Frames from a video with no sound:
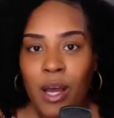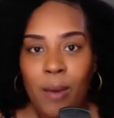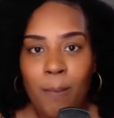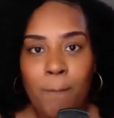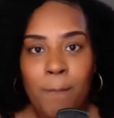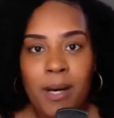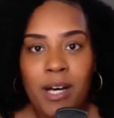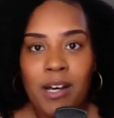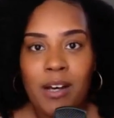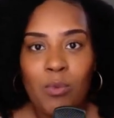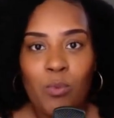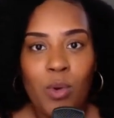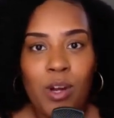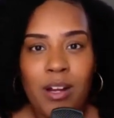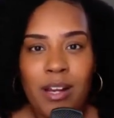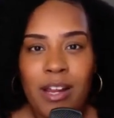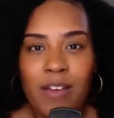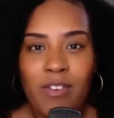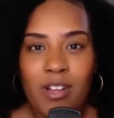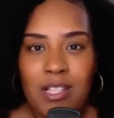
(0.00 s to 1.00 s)
But we're
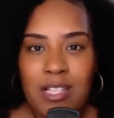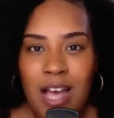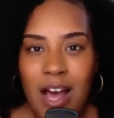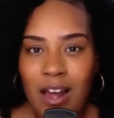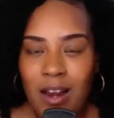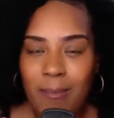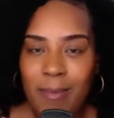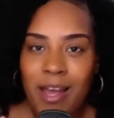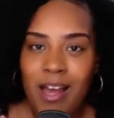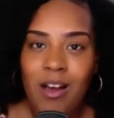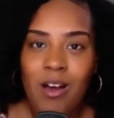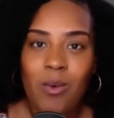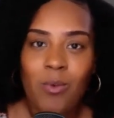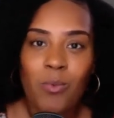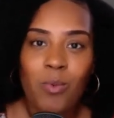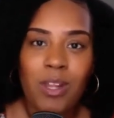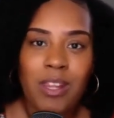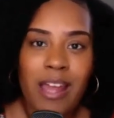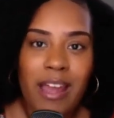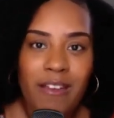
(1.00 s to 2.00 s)
never taught about
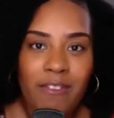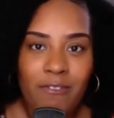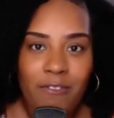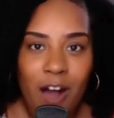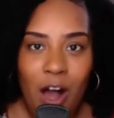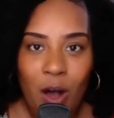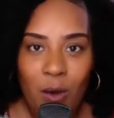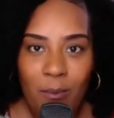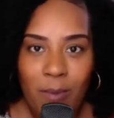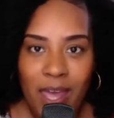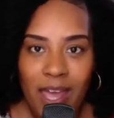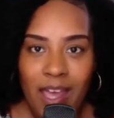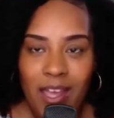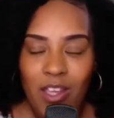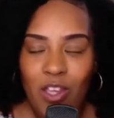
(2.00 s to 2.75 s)
when they fought back.